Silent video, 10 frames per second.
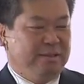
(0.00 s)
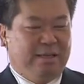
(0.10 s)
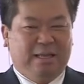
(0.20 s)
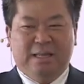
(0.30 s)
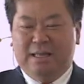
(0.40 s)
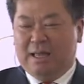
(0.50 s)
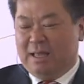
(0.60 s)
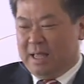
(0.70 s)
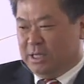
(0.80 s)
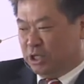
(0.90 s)
And,
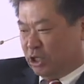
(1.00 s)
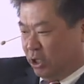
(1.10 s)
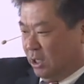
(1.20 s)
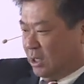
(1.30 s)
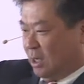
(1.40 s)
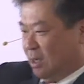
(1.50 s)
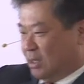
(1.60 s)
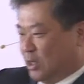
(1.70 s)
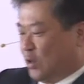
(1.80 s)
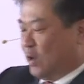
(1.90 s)
and she caused her